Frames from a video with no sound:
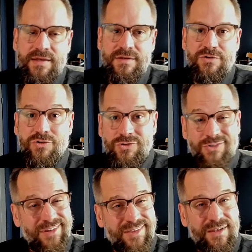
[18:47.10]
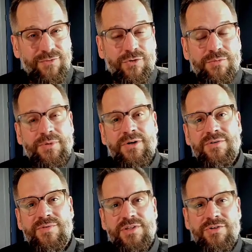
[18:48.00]
Usually the difficult part
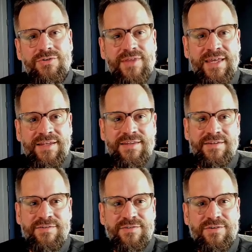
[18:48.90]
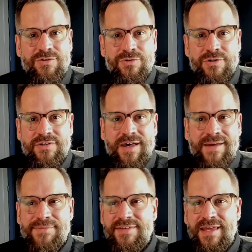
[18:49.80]
when you do that is your
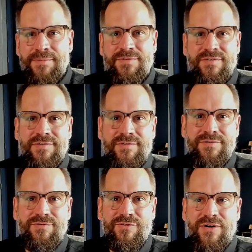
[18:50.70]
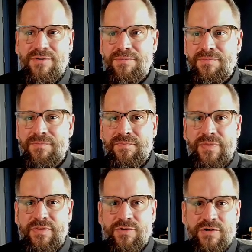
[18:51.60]
timestamps from
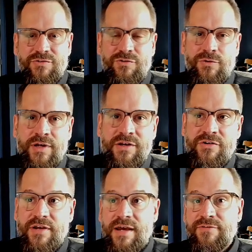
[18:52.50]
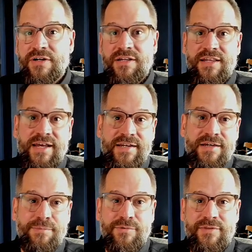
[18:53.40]
your historian are never going to line
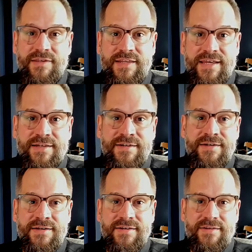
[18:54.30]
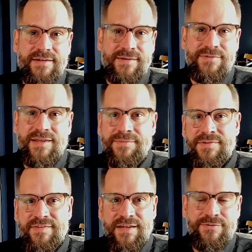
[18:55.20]
up with the data and the timestamps
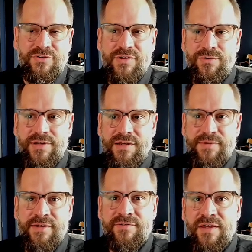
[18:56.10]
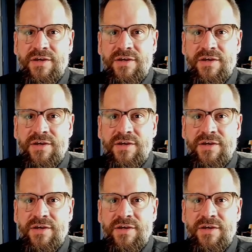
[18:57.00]
inside of your SQL database.